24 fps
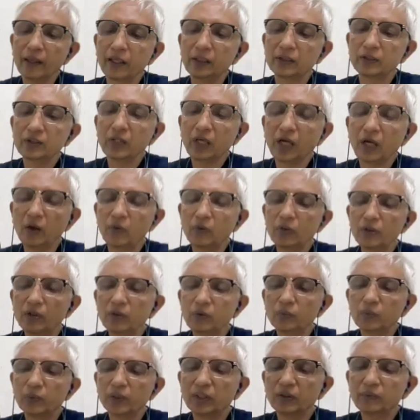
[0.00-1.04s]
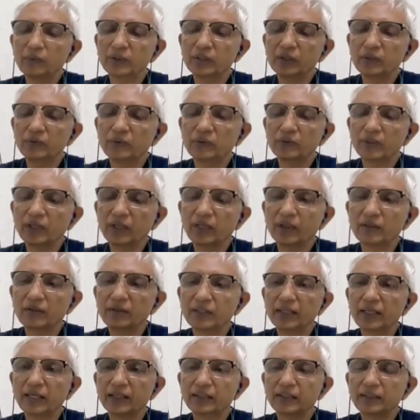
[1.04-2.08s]
So how do you work with the uterine artery
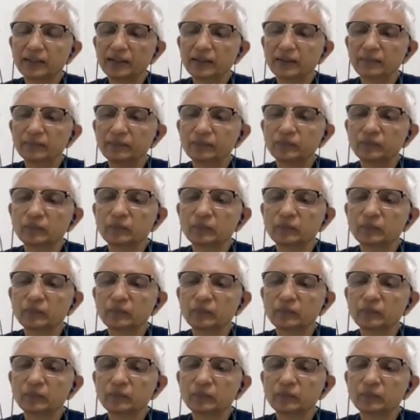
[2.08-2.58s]
catheter?